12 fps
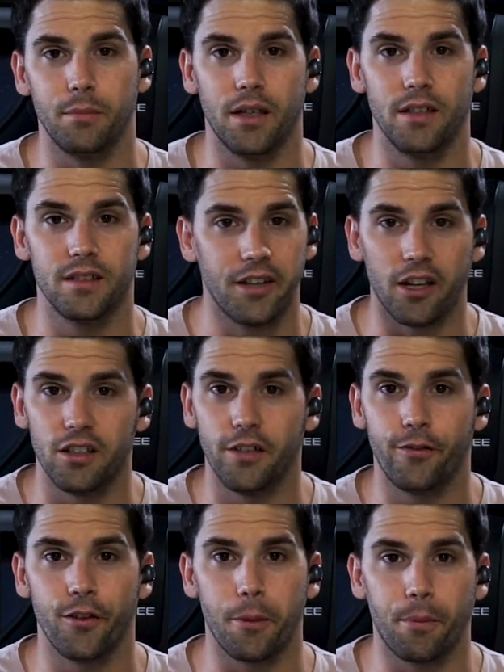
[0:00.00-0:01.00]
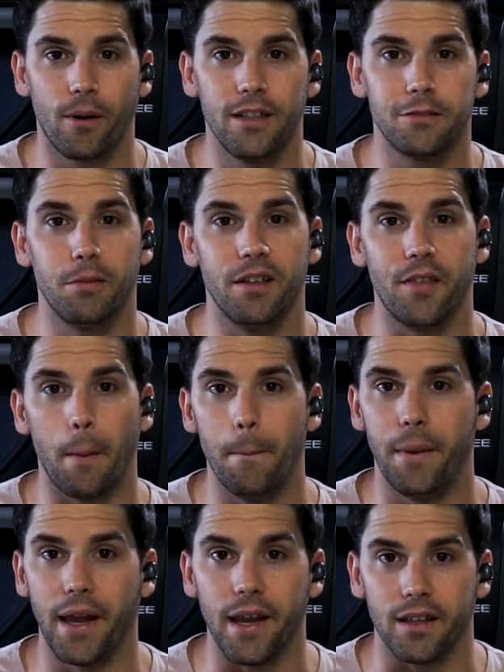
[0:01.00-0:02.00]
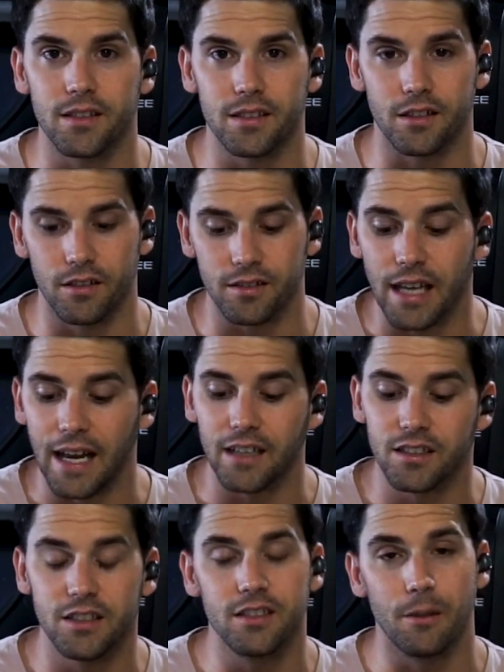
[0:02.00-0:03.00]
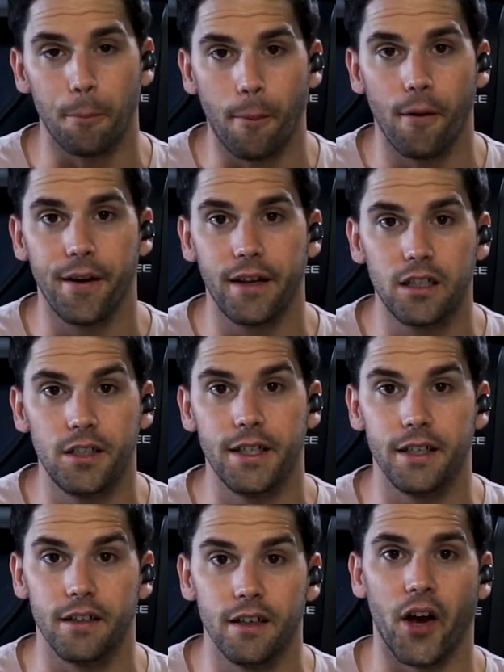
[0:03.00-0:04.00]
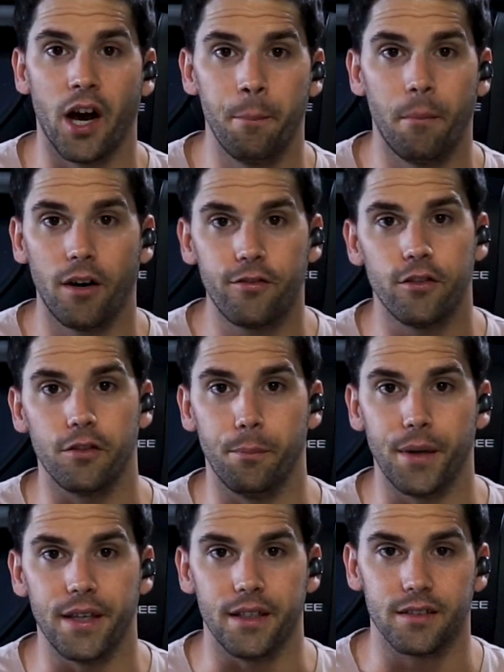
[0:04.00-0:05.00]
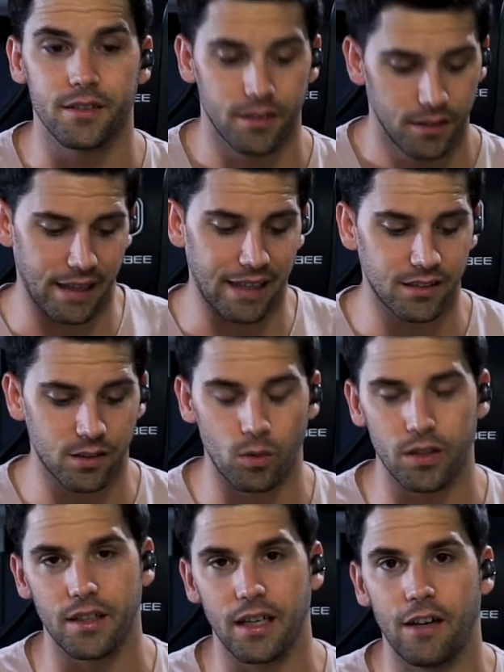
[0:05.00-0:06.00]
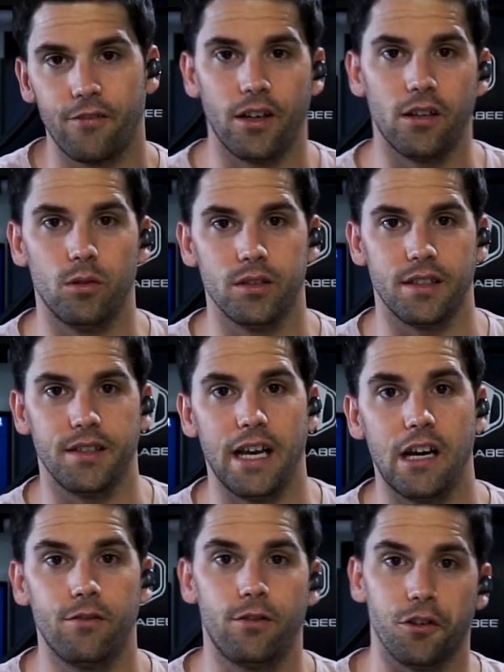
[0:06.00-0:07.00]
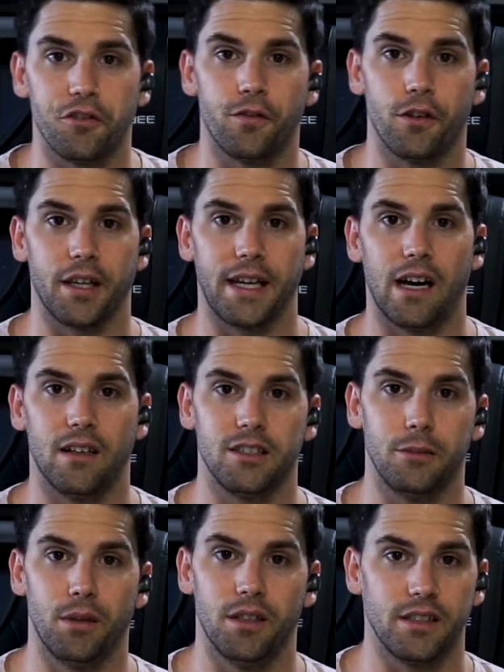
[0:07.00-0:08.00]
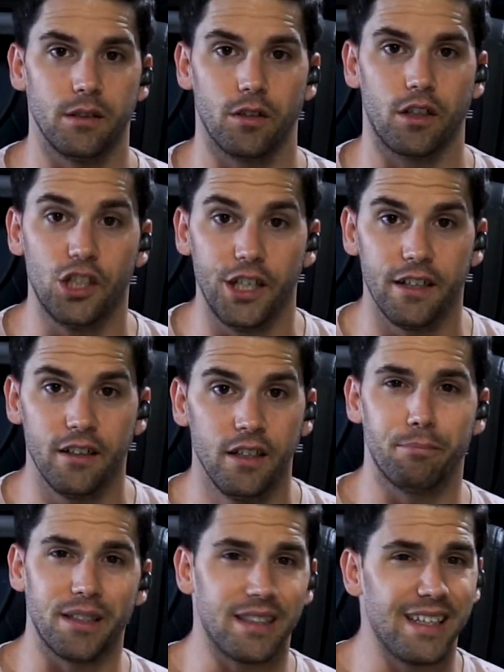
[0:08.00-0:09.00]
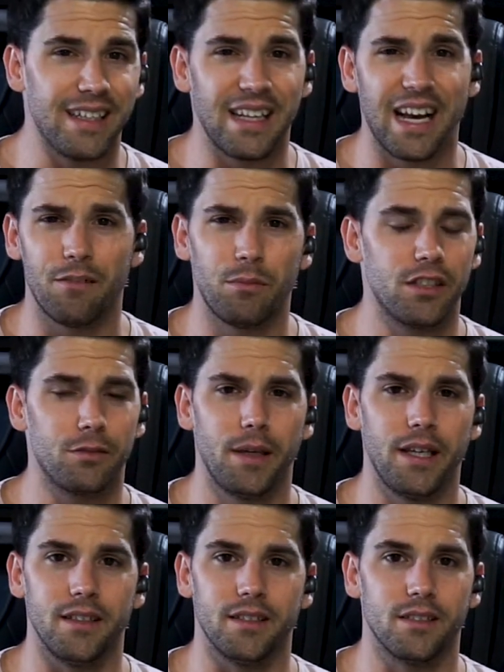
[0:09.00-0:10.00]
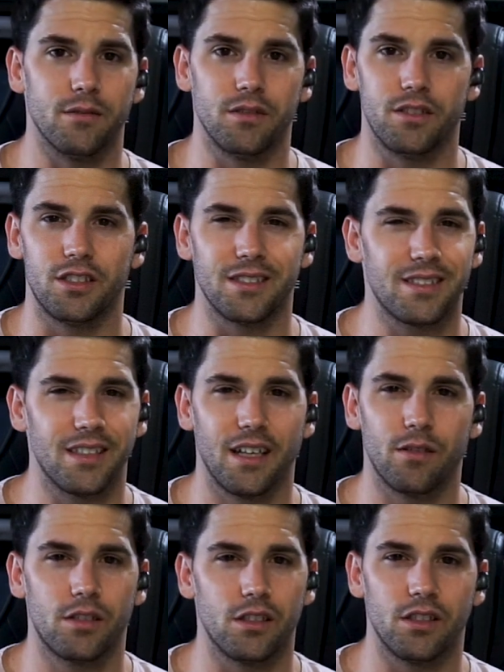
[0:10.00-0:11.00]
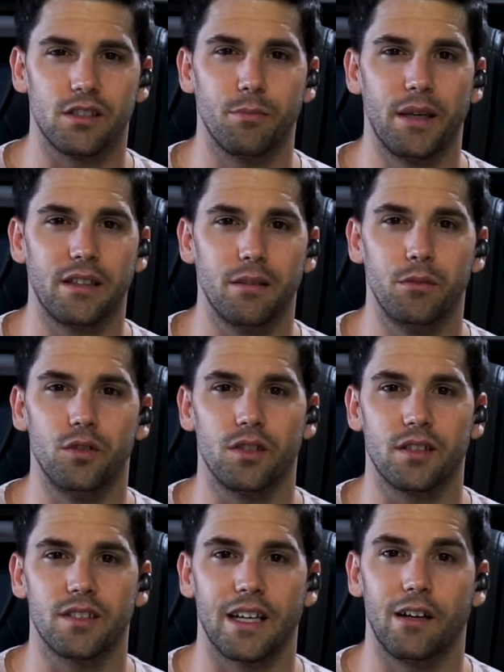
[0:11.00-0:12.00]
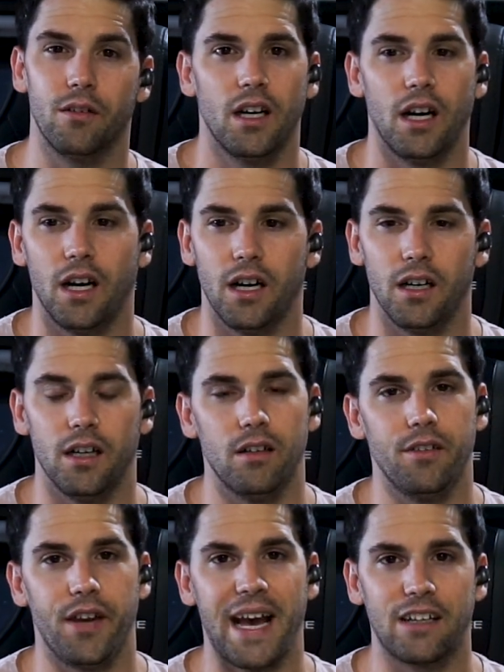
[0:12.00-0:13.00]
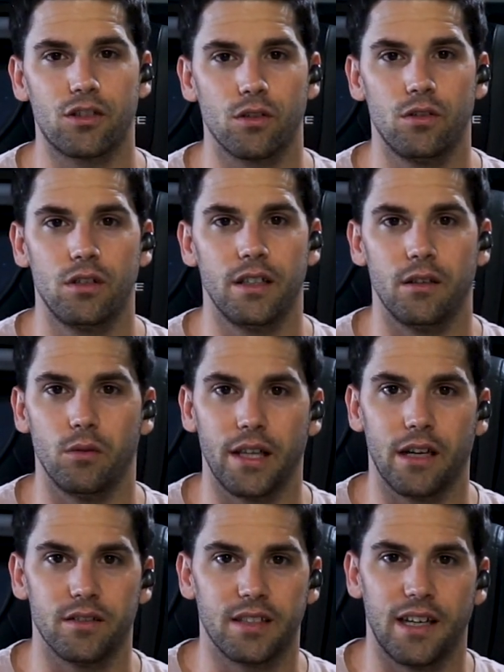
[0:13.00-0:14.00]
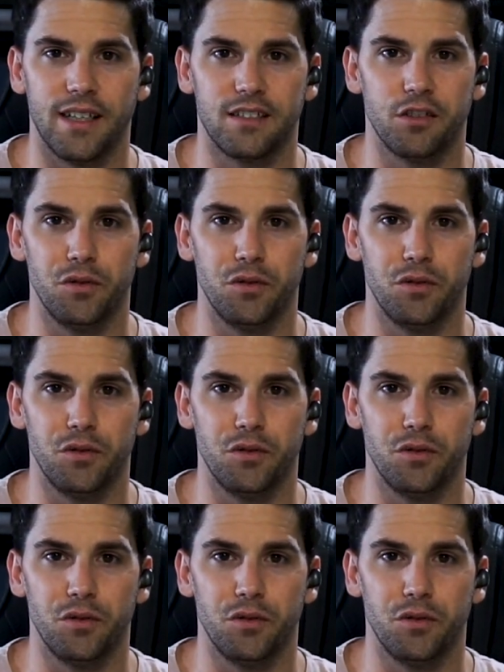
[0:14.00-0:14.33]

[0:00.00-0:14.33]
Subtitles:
Buds, not only for the price, but the bass. There's actually some pretty clear, non-muffled bass. That's the one thing I felt was the downfall for the Galaxy Buds. They were clear, but they didn't have much bass. It was just enough to just make the music sound natural and without sounding too